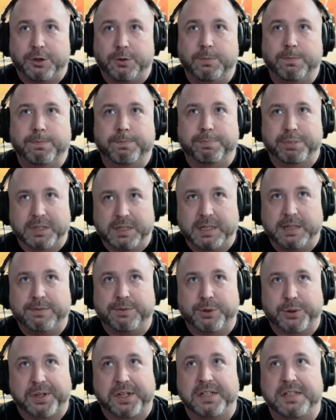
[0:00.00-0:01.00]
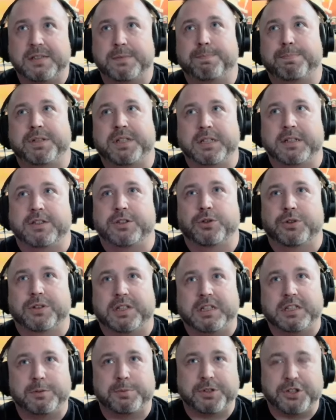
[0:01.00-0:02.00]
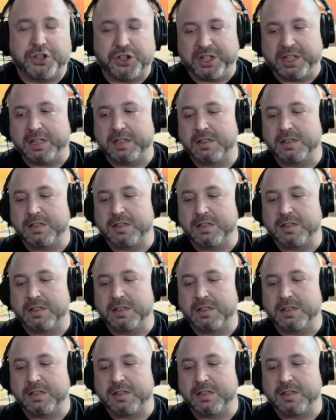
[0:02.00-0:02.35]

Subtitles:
believe there is potential in these machines.